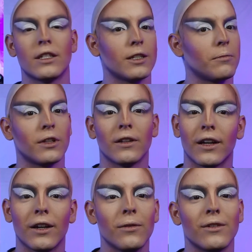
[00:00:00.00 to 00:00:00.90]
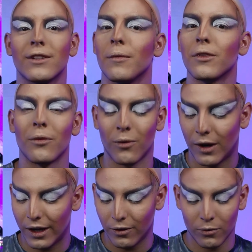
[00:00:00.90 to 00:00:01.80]
something like, it was something
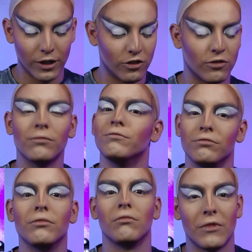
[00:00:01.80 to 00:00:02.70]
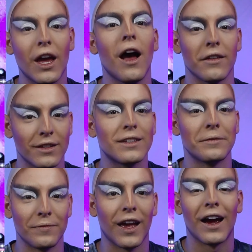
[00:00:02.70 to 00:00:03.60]
wild, which
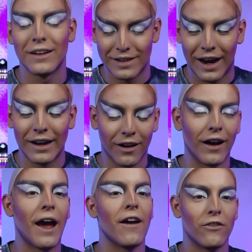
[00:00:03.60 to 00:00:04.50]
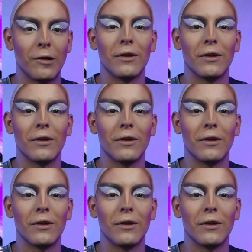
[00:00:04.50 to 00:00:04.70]
yes, I got every